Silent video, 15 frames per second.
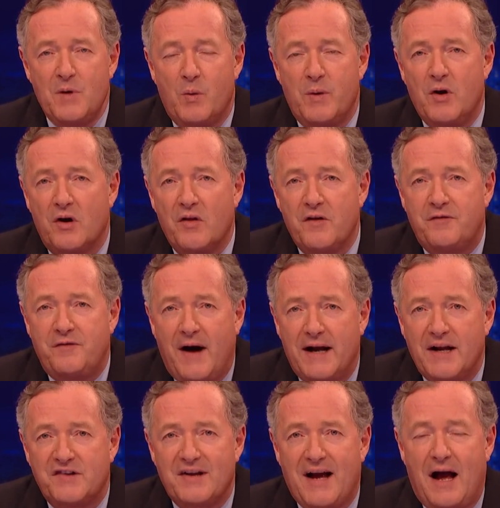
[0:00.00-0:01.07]
We honour the
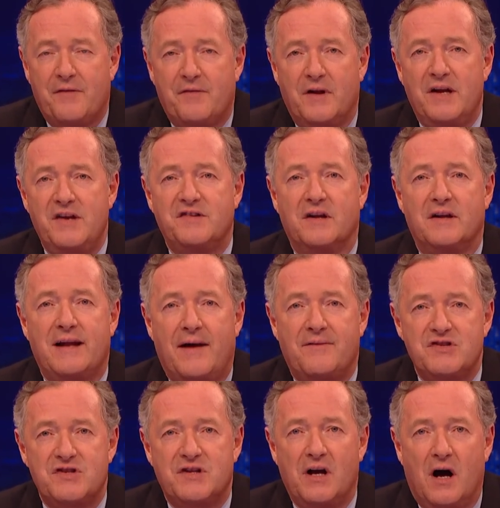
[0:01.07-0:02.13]
finest athletes and
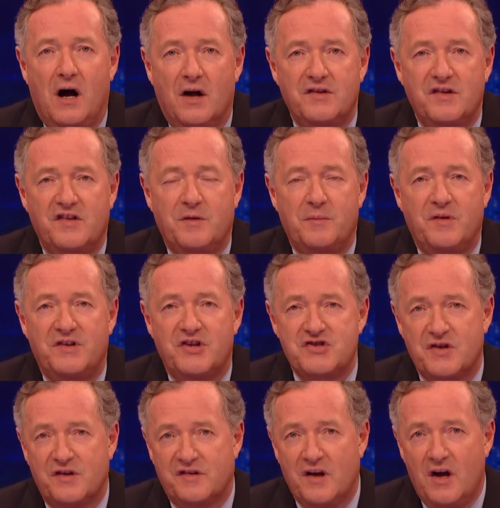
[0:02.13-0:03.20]
lavish the artists and
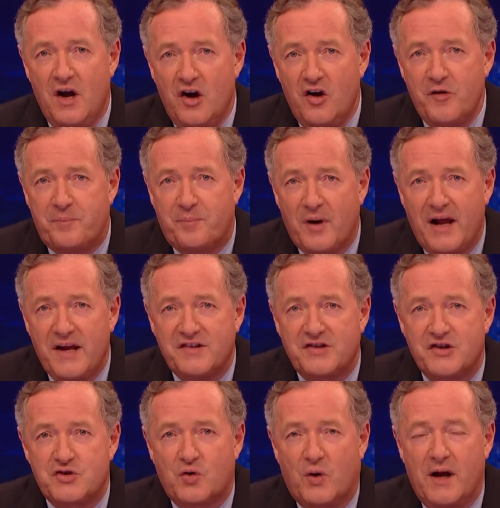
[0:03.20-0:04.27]
musicians who've blazed
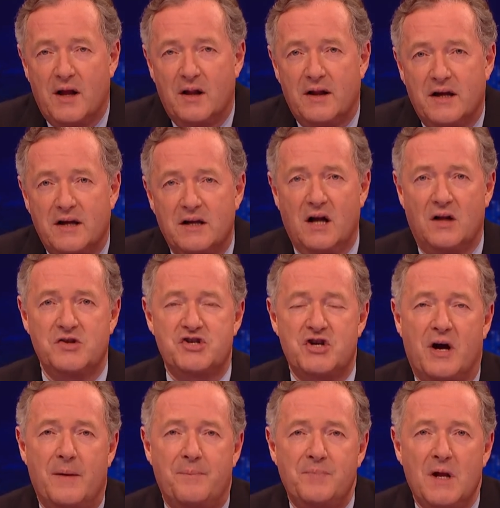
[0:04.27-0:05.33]
a trail in
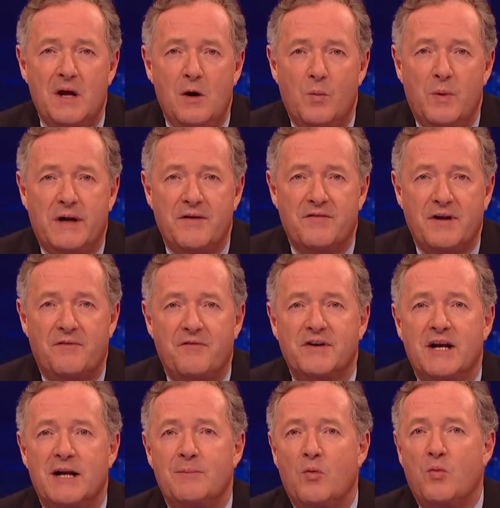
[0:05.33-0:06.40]
culture. We give an
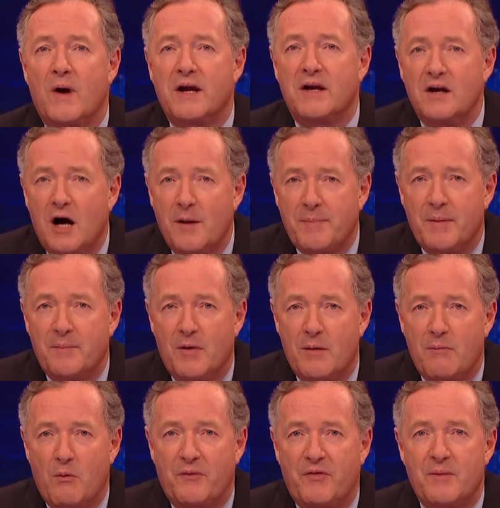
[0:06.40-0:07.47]
unforgettable red carpet
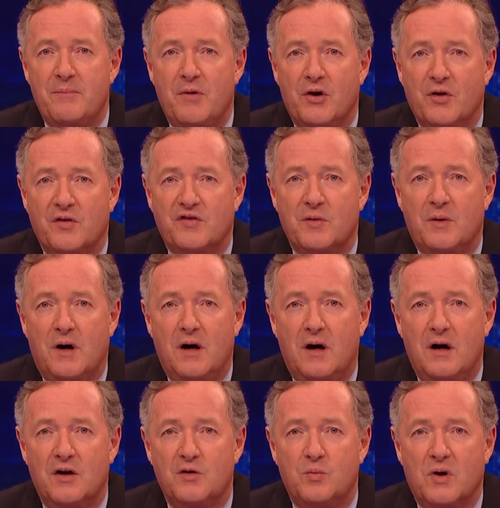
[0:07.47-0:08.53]
moment with the monarch to our
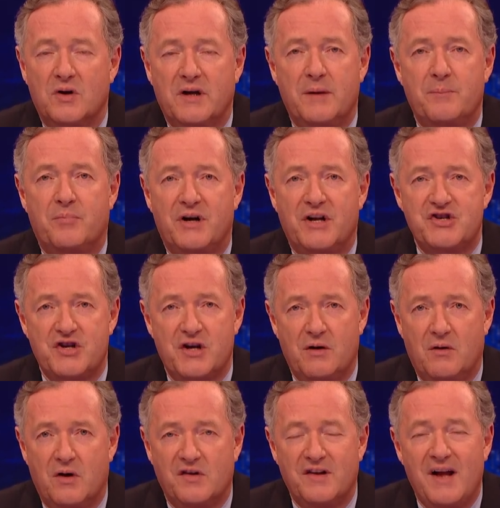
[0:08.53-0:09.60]
hard-working British
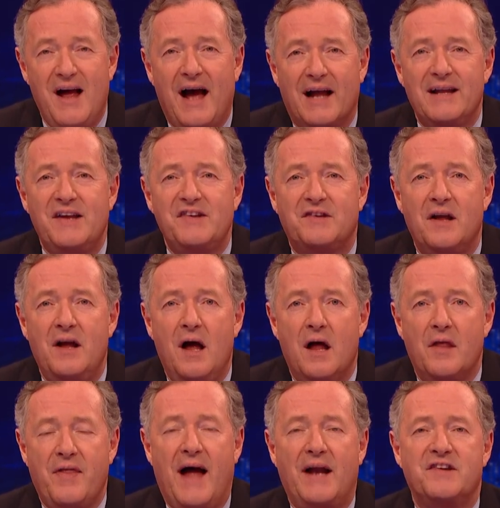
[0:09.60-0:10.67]
heroes. At least,
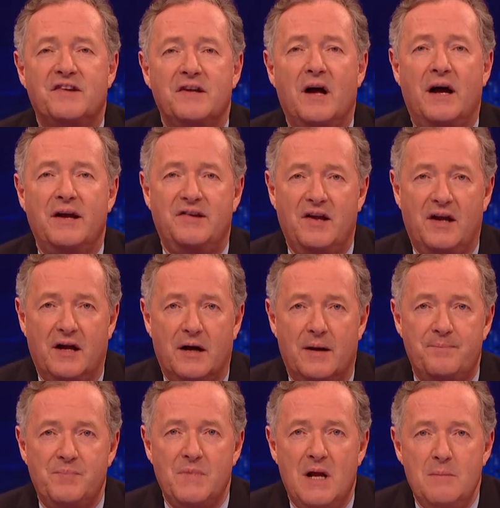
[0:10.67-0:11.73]
that's the idea.
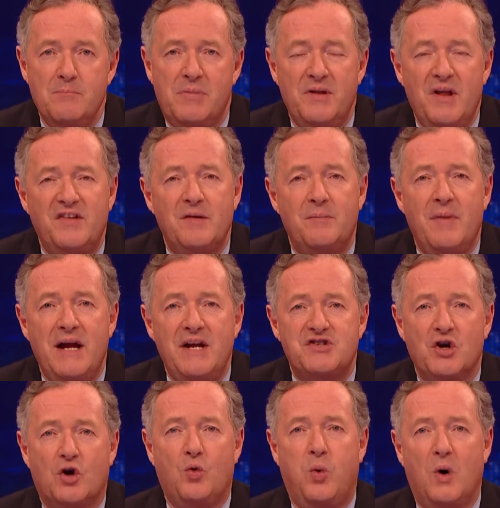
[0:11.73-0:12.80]
But there's a
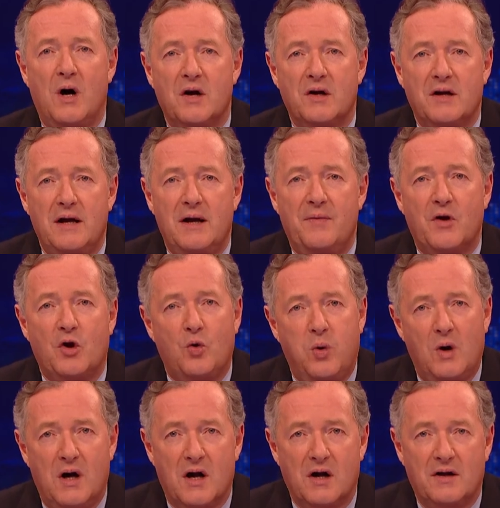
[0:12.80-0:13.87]
major quirk in the
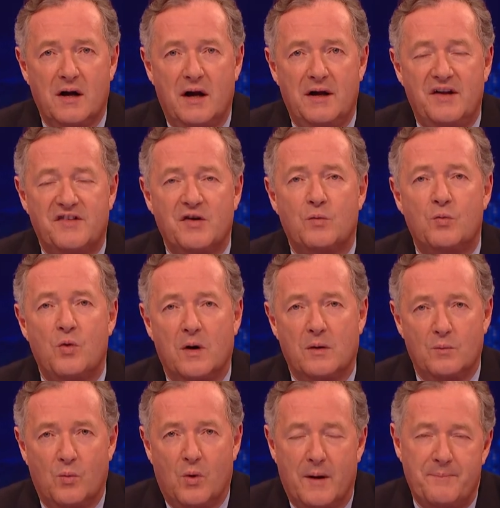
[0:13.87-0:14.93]
quirk, and it's a
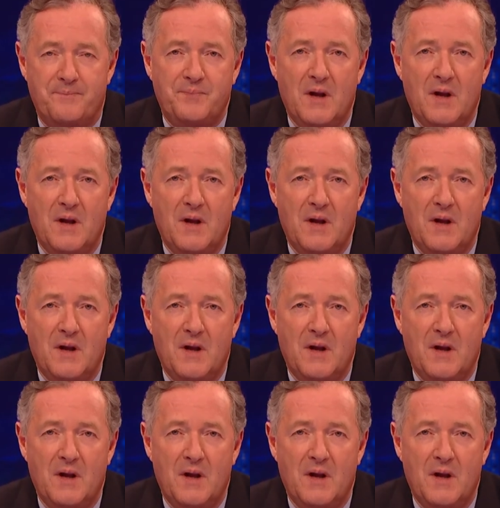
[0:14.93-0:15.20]
rotten one.